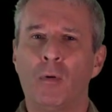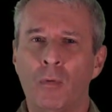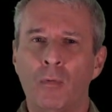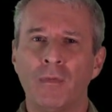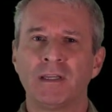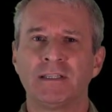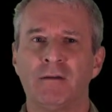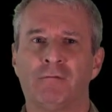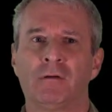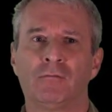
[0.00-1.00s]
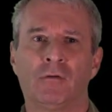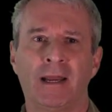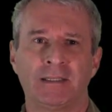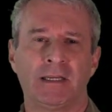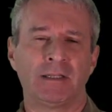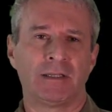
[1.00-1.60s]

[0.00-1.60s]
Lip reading: all the different writing